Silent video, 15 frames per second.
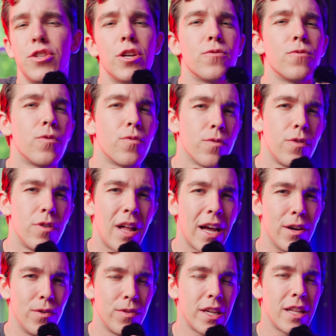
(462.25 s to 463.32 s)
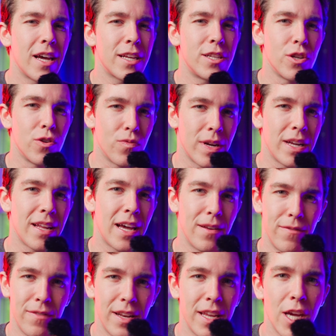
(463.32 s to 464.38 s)
a general rule, I only like to greenlight
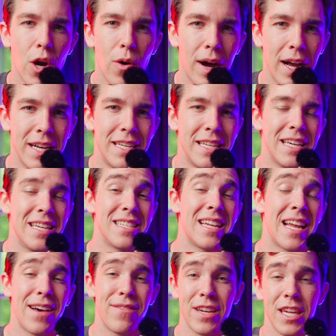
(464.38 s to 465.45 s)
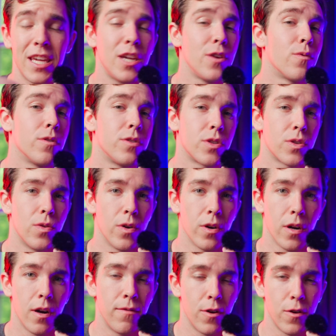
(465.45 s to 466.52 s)
video ideas that have a keyword
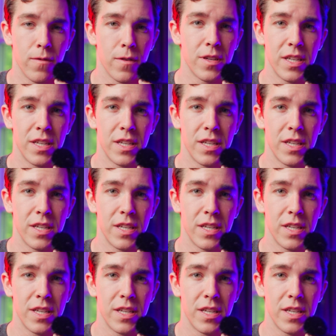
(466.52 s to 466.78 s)
score of over